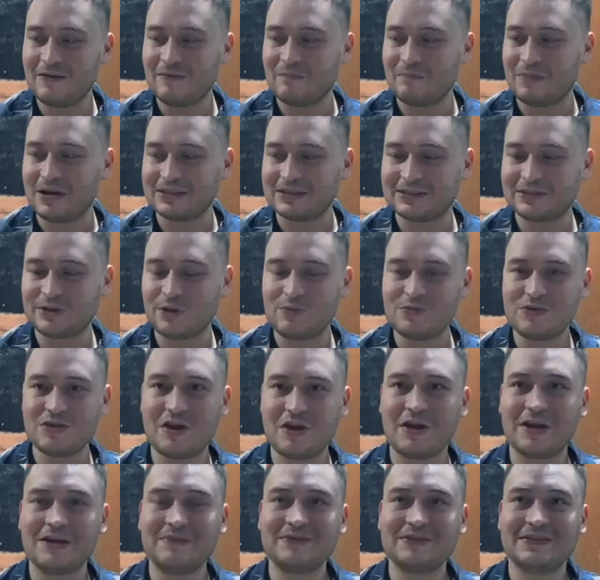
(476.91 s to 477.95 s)
but
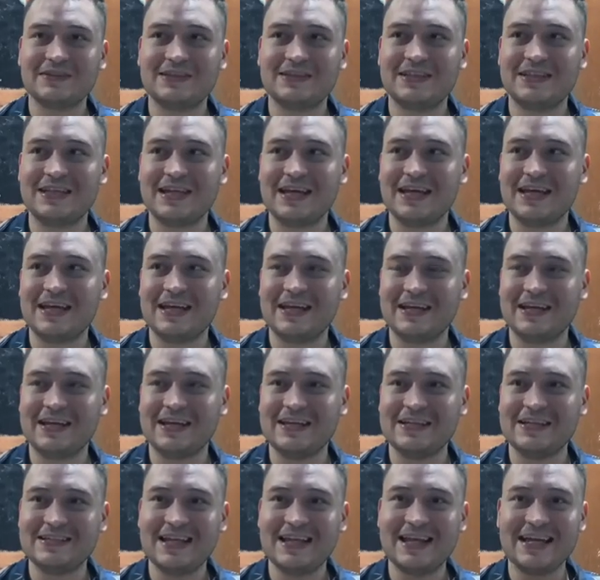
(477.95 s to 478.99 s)
sometimes the
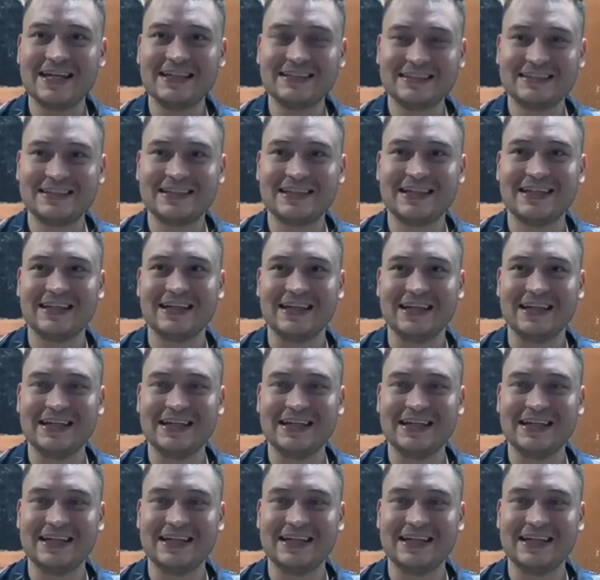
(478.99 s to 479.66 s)
intensity